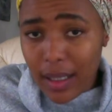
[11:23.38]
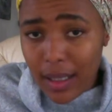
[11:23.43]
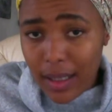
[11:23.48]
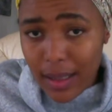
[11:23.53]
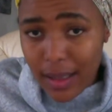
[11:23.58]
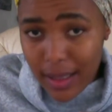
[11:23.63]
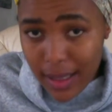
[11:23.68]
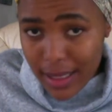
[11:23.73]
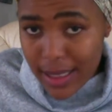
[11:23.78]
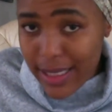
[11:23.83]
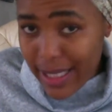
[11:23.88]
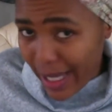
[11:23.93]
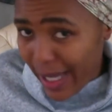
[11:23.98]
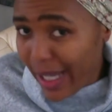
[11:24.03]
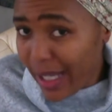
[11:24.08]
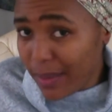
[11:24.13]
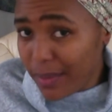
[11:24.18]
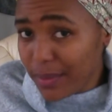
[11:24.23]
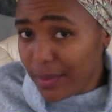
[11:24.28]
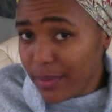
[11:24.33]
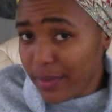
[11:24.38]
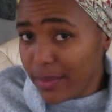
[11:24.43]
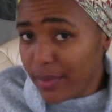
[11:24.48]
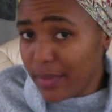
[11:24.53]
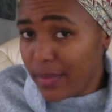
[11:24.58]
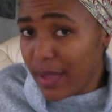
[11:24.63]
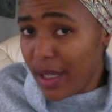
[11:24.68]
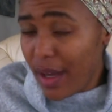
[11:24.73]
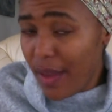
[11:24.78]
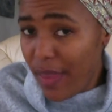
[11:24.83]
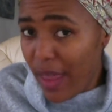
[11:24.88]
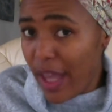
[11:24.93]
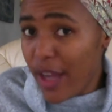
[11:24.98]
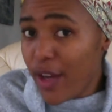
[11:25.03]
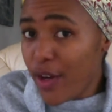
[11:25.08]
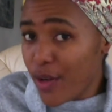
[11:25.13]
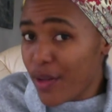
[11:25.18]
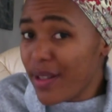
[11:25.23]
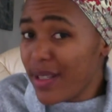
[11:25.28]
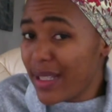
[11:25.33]
This time that
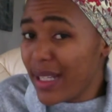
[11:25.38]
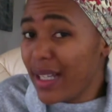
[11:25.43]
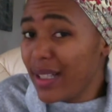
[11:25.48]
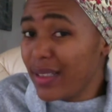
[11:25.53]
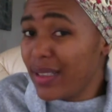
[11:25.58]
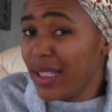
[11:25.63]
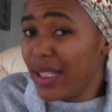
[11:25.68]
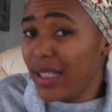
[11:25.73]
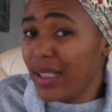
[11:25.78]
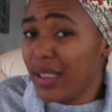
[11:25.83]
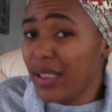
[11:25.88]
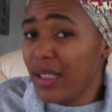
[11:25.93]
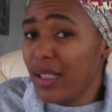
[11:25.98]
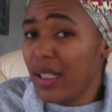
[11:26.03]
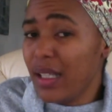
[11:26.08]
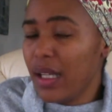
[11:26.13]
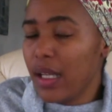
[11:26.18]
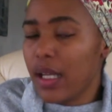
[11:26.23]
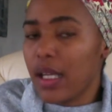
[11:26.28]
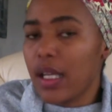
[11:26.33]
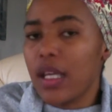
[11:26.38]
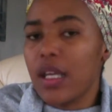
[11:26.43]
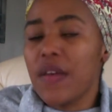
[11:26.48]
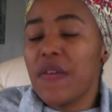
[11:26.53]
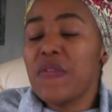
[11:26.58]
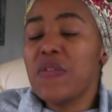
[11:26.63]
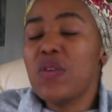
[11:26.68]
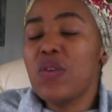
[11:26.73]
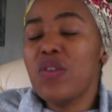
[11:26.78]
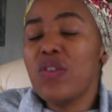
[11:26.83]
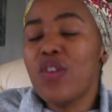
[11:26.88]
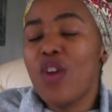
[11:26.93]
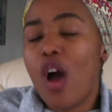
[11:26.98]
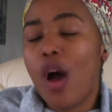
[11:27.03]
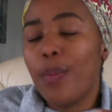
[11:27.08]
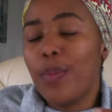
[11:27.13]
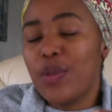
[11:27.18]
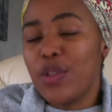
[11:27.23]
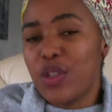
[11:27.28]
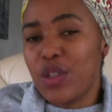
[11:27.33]
you're single in gives you the
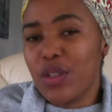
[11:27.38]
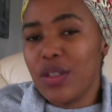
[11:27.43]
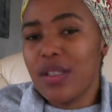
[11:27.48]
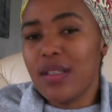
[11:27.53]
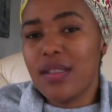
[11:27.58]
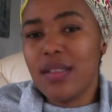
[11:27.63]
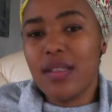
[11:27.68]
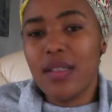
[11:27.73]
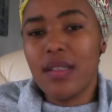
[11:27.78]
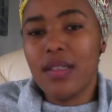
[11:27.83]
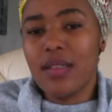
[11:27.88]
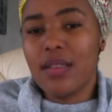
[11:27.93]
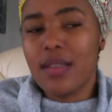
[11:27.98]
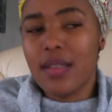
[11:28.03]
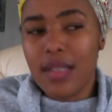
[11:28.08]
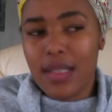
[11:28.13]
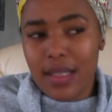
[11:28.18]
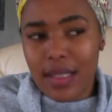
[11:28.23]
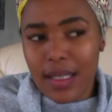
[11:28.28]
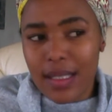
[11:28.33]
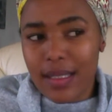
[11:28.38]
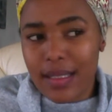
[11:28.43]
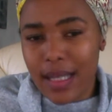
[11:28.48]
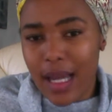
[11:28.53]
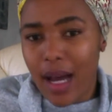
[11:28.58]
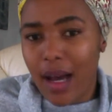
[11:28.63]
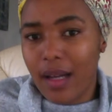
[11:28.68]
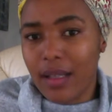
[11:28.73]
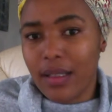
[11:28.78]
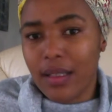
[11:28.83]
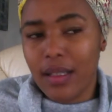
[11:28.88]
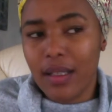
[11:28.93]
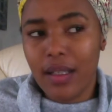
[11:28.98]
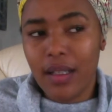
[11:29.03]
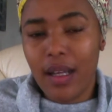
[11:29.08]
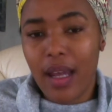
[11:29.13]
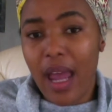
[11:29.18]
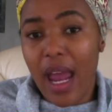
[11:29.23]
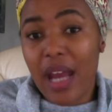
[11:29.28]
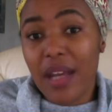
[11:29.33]
opportunity to sit down
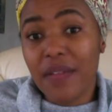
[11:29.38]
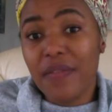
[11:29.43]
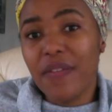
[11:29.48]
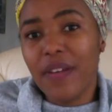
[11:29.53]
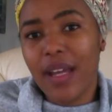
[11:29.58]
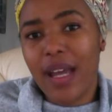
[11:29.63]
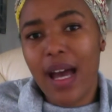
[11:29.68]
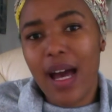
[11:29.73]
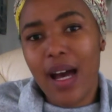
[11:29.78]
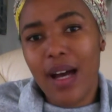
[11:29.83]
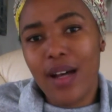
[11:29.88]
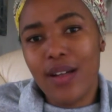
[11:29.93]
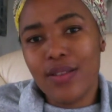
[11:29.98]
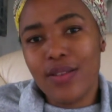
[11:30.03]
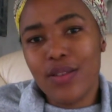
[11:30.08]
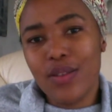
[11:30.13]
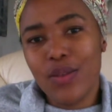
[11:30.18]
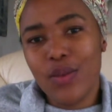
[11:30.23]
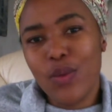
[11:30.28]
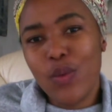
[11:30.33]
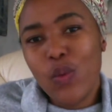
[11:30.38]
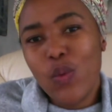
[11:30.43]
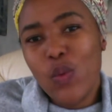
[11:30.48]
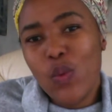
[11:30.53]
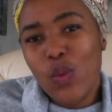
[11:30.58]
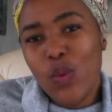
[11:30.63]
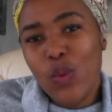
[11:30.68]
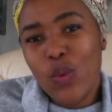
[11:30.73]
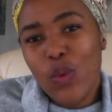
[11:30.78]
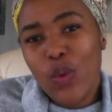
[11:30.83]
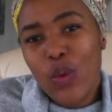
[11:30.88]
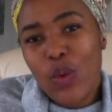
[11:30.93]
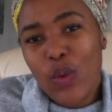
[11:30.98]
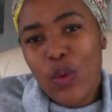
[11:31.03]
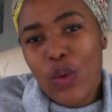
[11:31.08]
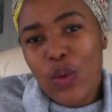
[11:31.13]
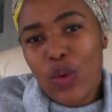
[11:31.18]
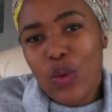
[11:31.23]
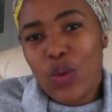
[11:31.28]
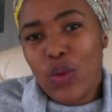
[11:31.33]
and figure out who
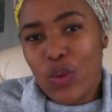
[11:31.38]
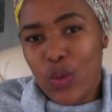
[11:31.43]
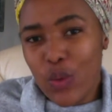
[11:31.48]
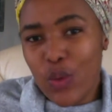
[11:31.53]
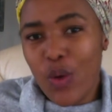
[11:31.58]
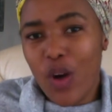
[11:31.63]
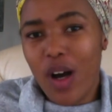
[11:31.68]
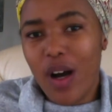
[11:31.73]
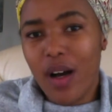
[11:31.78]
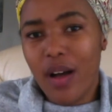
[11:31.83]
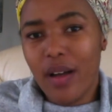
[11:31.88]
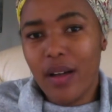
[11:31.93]
you are.